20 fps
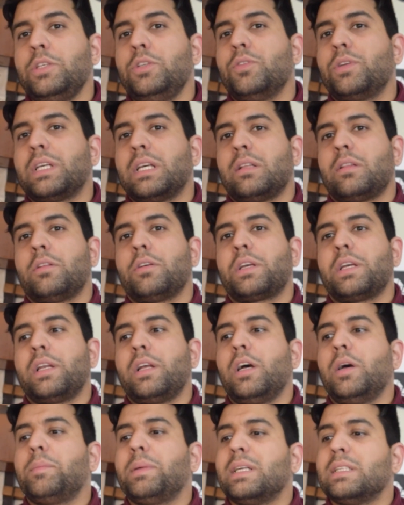me, you can look
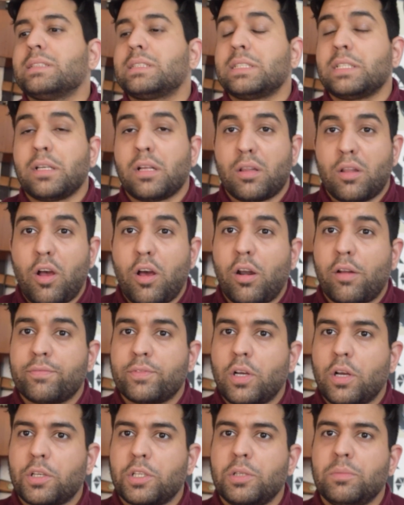it up and see a lot
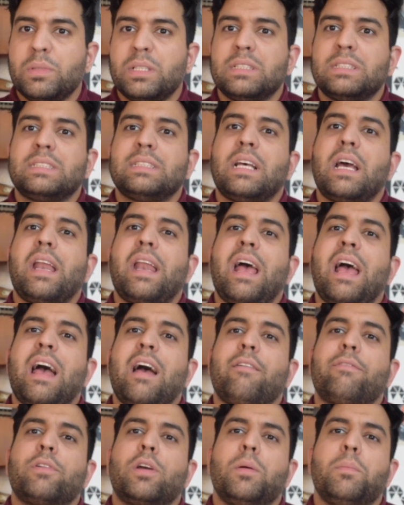of documents that
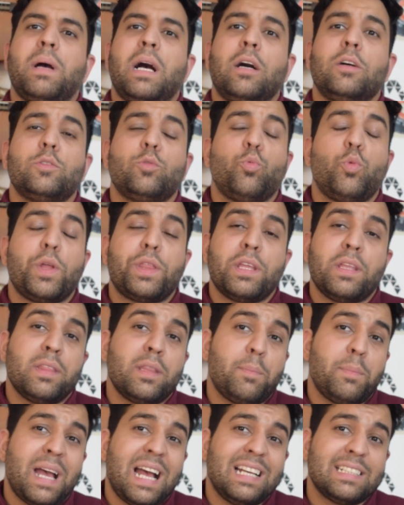have come out
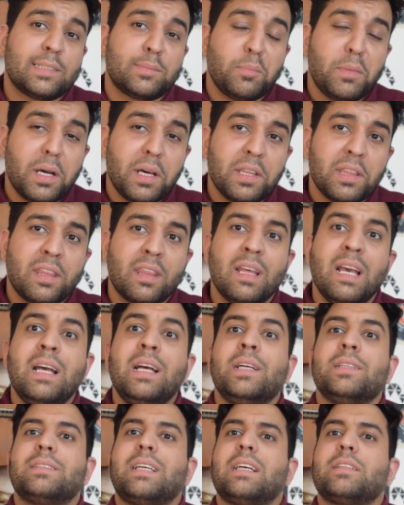within the past month
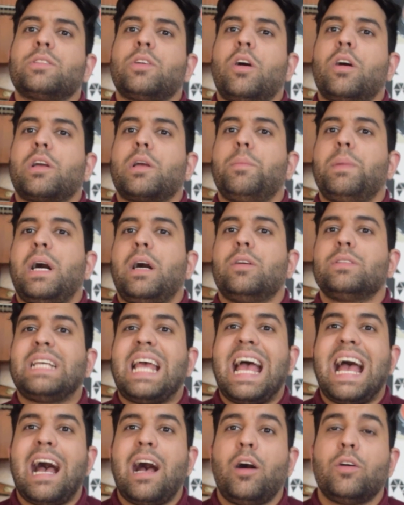that talk
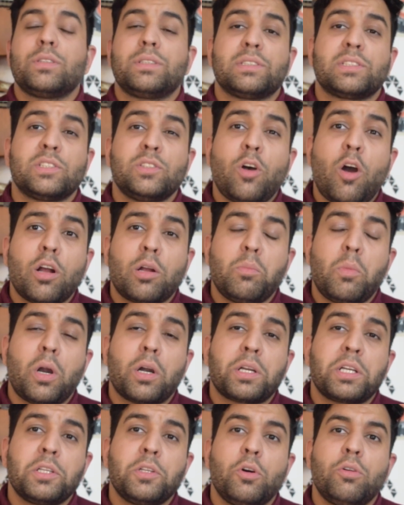about how the stock
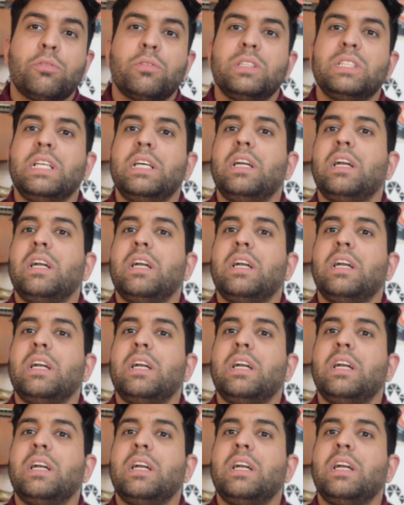market over